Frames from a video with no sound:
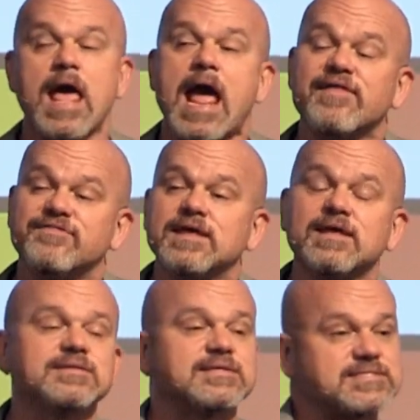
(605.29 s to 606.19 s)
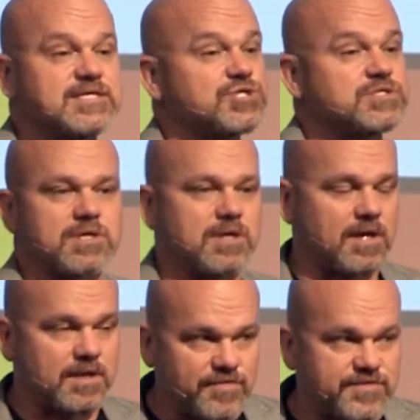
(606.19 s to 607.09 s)
And then decisions,
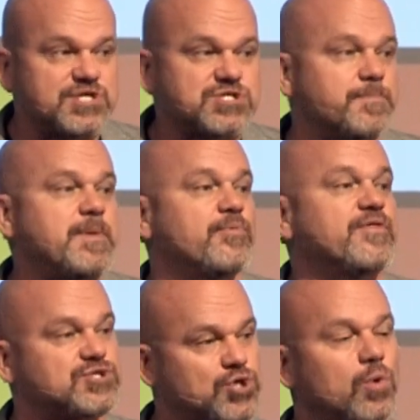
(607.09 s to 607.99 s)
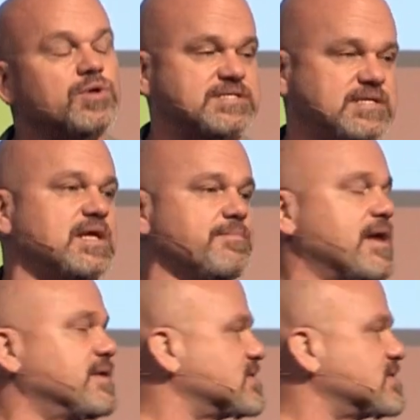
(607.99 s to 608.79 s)
just the people that told us that they made